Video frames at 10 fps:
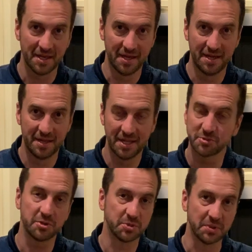And that's
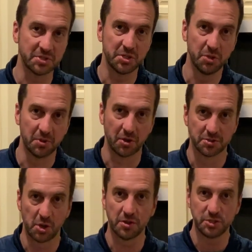what you're supposed to do because
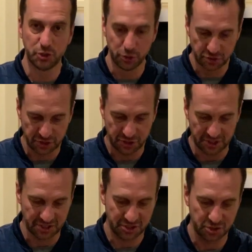all the juices
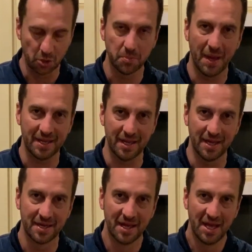just soak back in.